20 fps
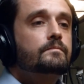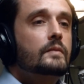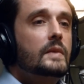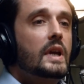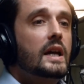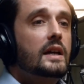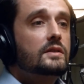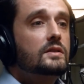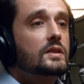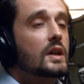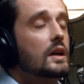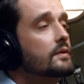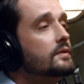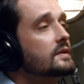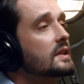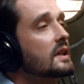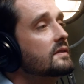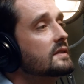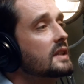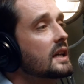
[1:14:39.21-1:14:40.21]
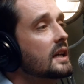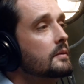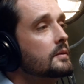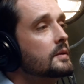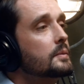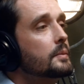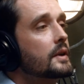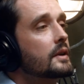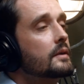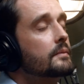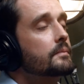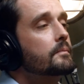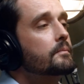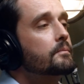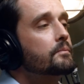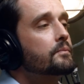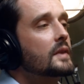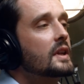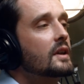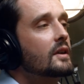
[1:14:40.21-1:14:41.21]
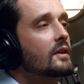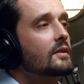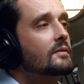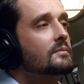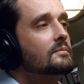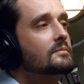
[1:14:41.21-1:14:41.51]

Yeah, it's tough times, but you know,